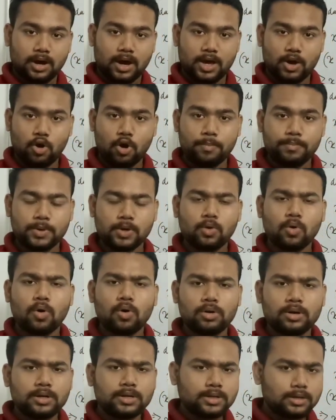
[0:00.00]
I hope you
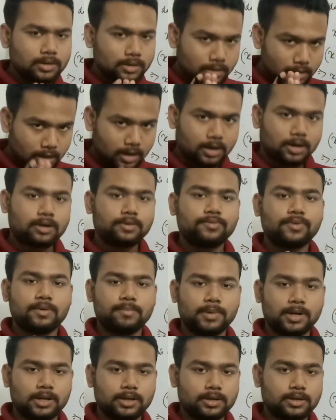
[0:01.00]
all are
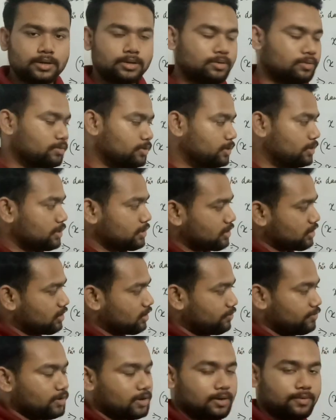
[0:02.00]
familiar with this
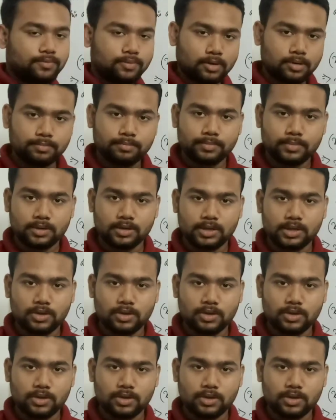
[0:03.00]
graphical form.